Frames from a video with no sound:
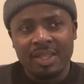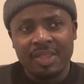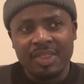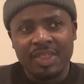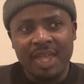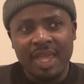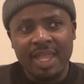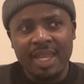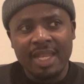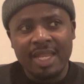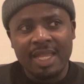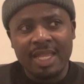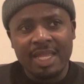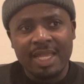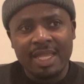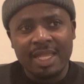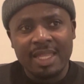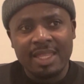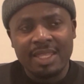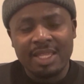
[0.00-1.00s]

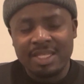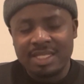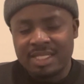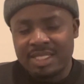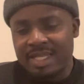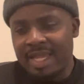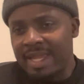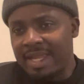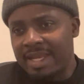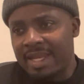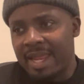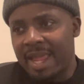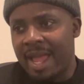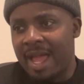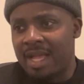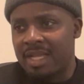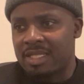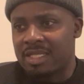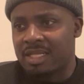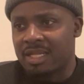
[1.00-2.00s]
that Satan
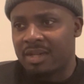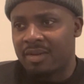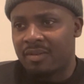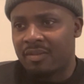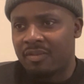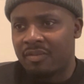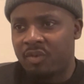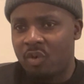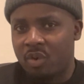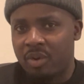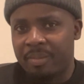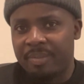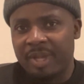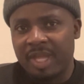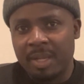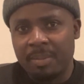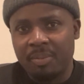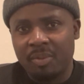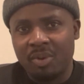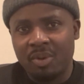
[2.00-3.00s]
has for
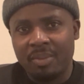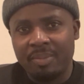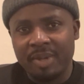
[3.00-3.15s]
people,